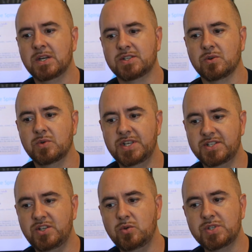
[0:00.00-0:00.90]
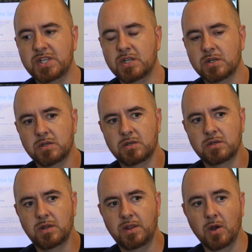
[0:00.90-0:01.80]
So he's using
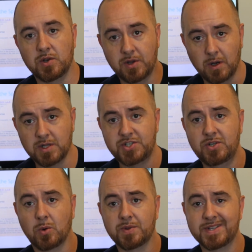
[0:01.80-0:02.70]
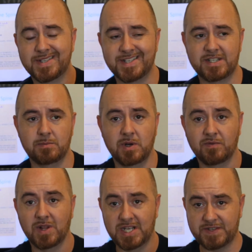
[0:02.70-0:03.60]
the ontology or the system
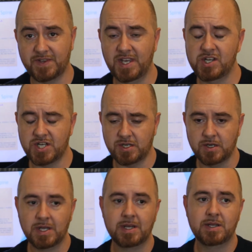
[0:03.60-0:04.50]
of classification,